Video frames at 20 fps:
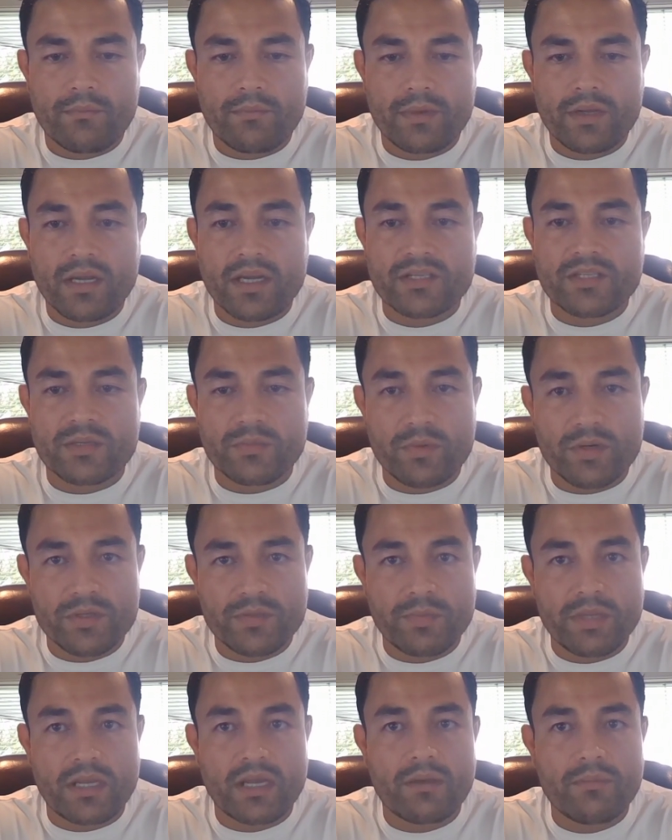customers
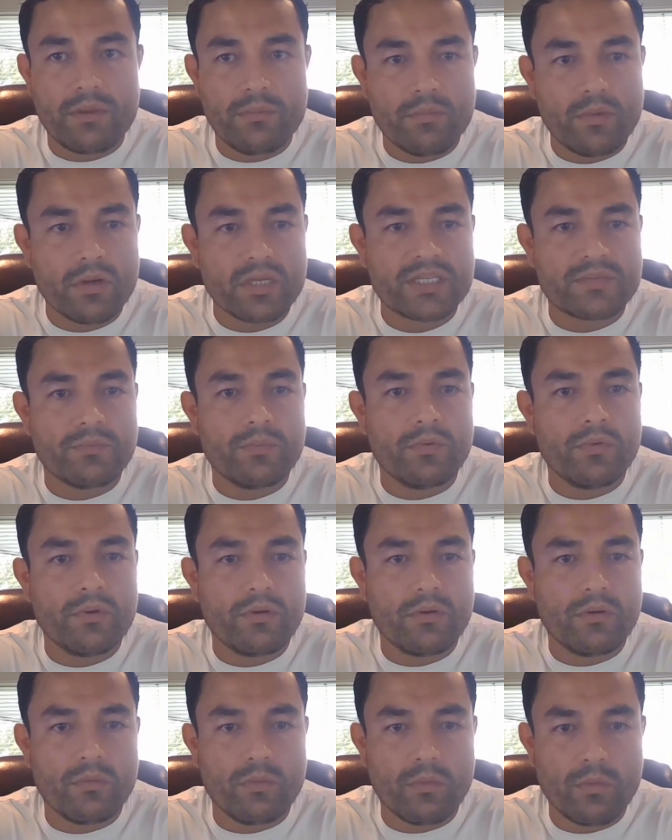becoming much
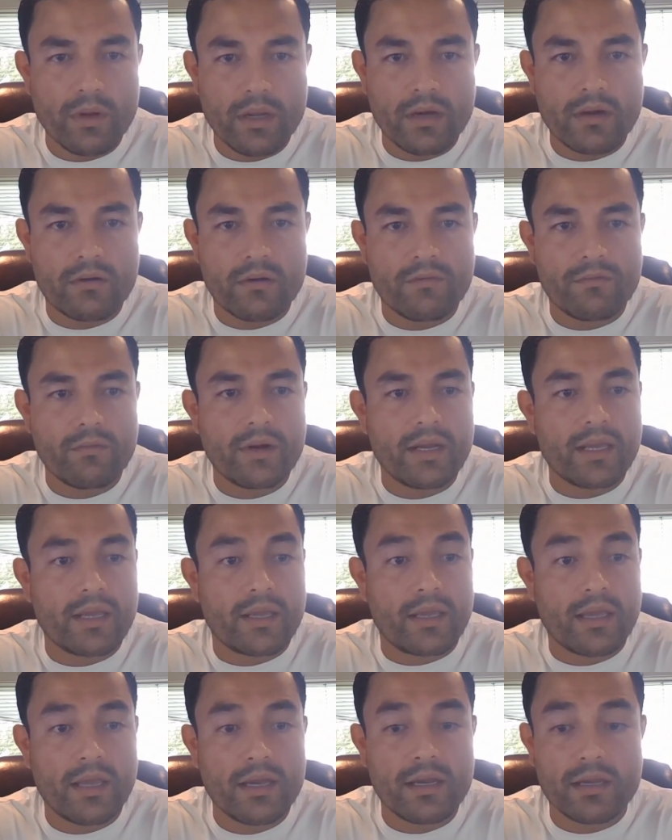more aware of what it
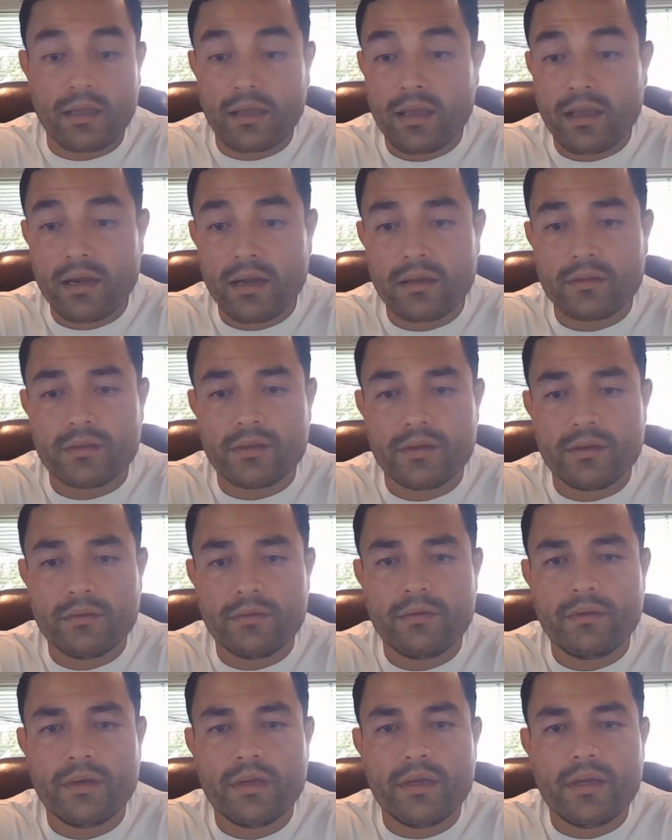can and cannot
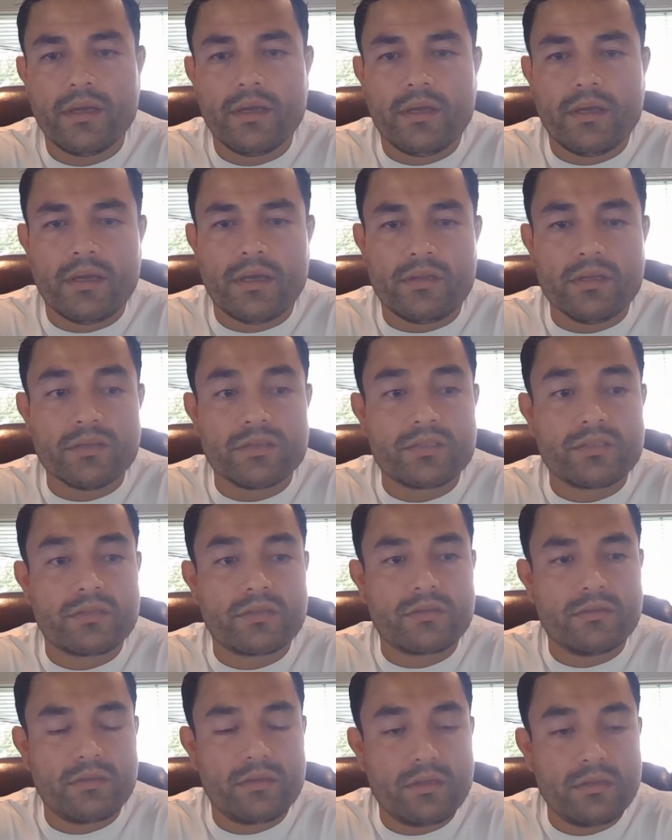do.
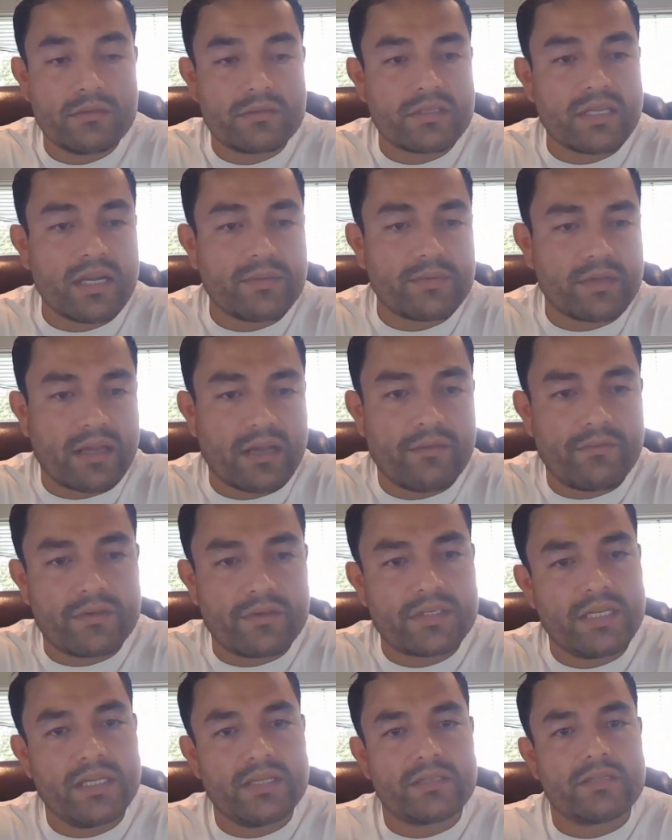Those types of
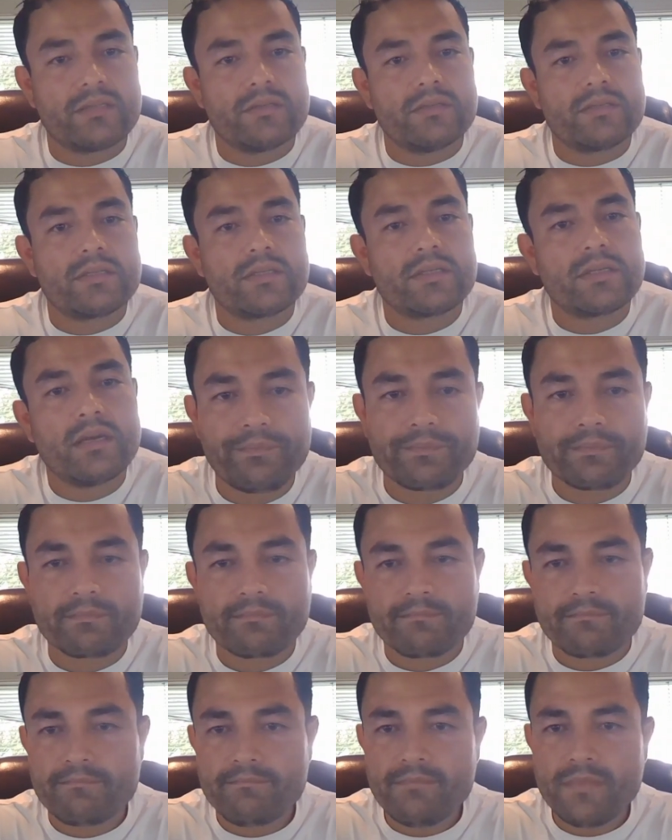conversations
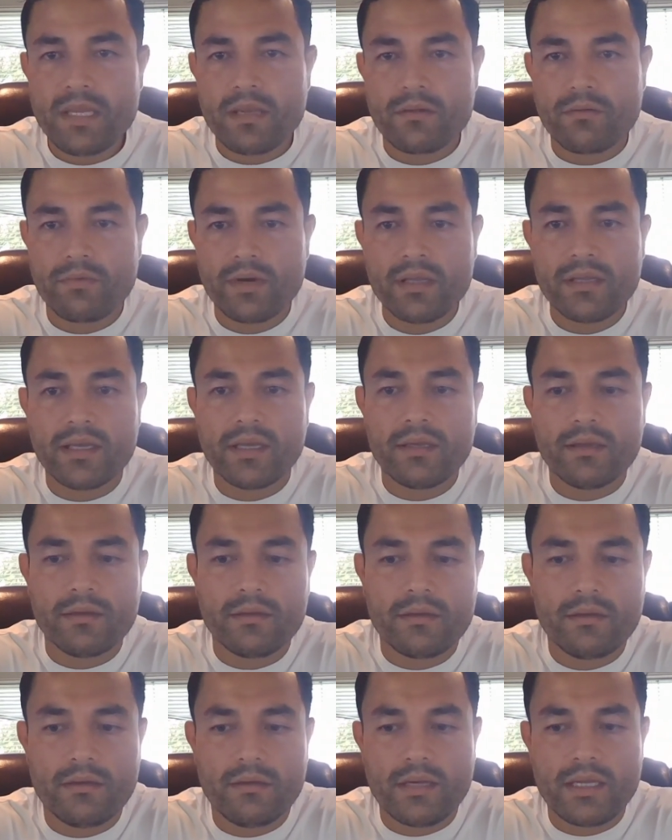really
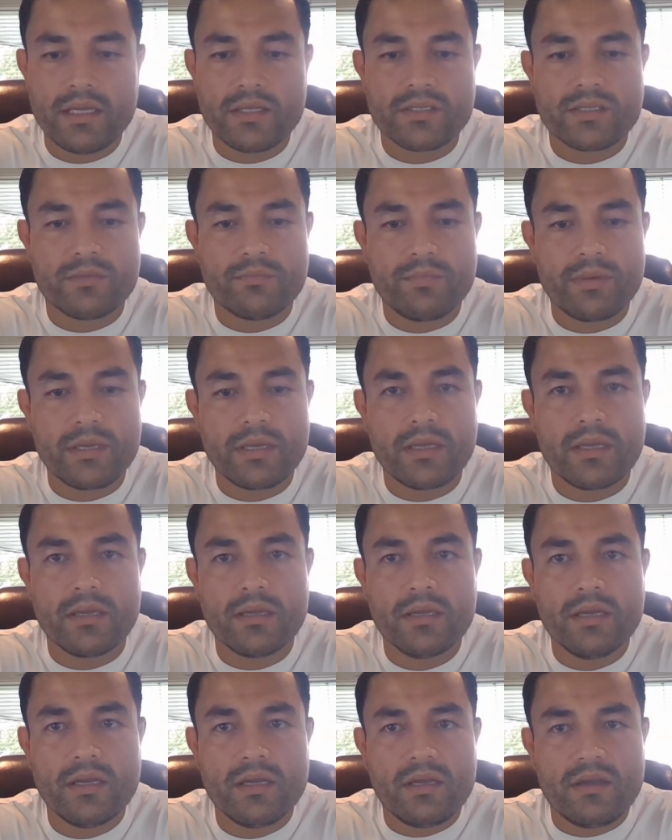need to
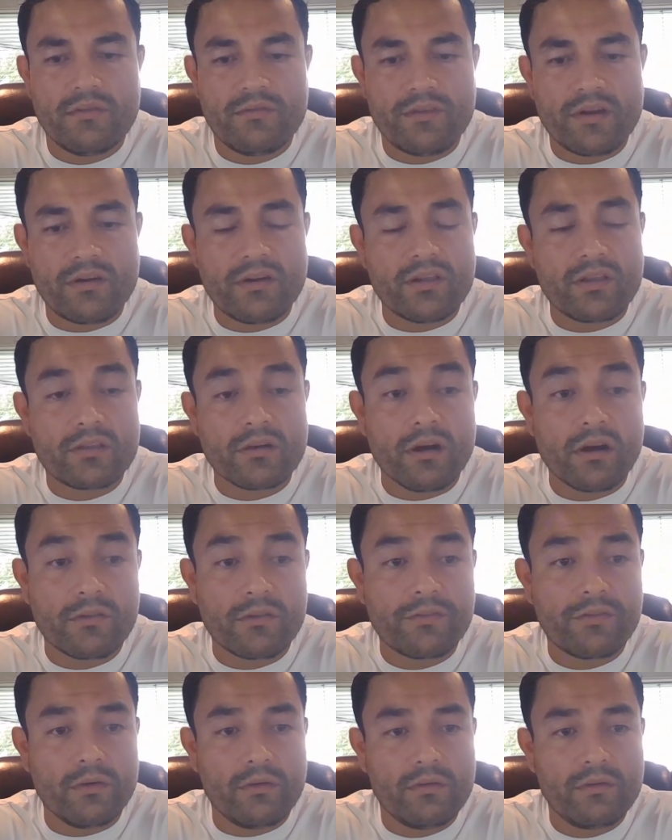be very
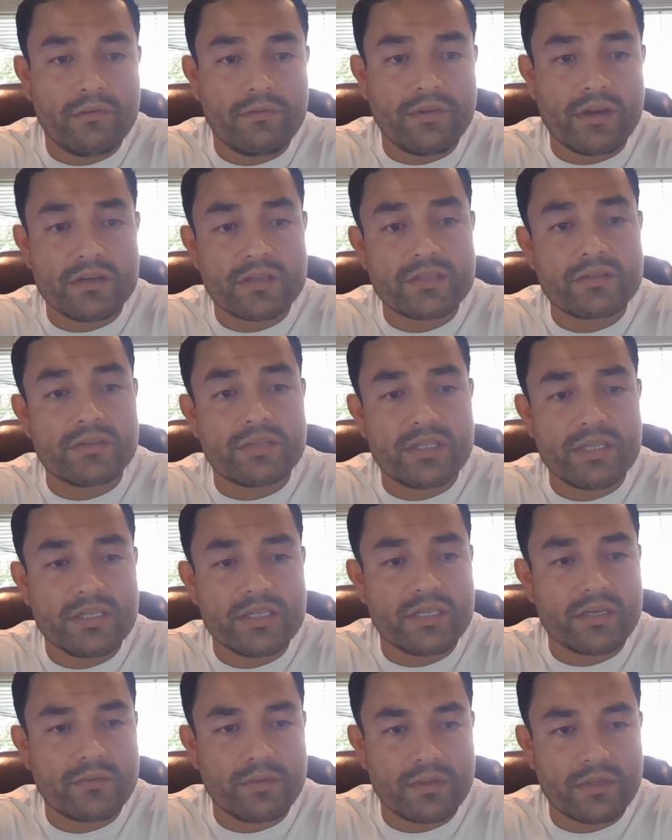thoughtful, very
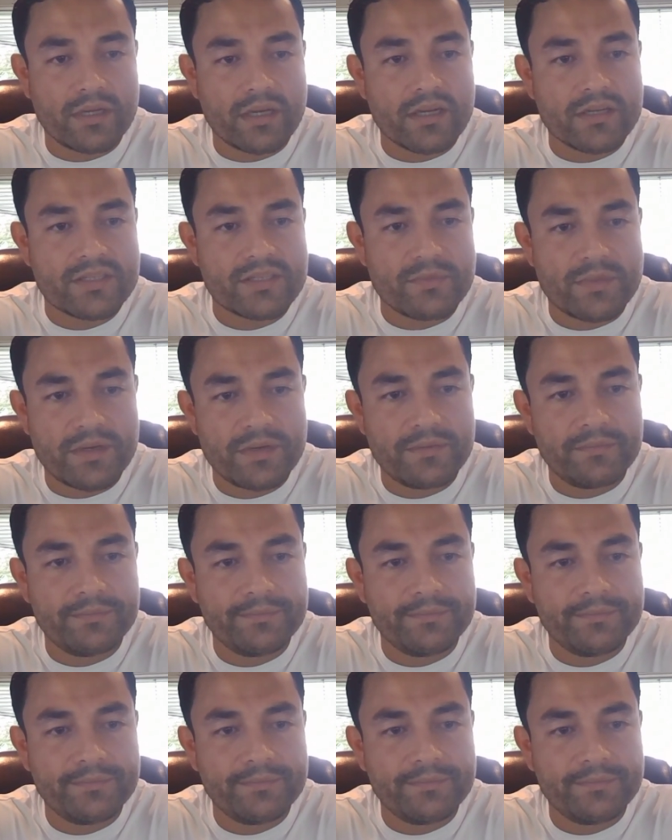strategic with the customer.